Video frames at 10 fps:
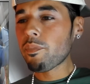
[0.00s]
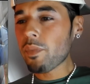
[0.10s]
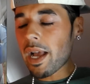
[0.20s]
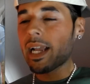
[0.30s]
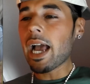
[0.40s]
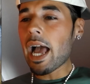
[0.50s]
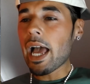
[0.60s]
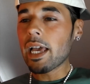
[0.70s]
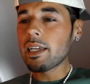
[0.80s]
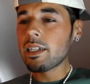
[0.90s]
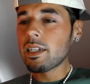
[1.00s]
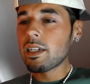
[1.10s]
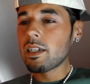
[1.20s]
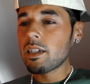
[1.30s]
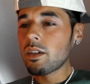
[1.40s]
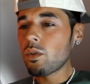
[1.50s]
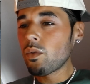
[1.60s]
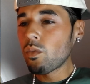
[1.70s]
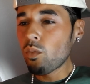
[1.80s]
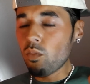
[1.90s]
a guy
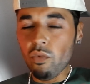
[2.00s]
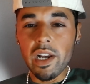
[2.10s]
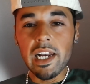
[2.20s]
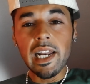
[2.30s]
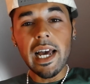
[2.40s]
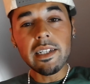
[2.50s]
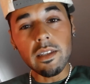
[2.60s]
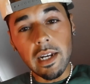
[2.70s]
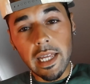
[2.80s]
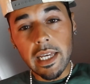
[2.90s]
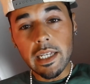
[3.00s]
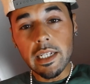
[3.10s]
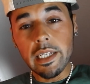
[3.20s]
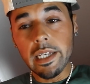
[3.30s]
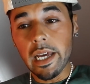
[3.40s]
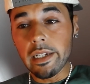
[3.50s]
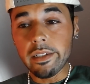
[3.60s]
really liked the lady and,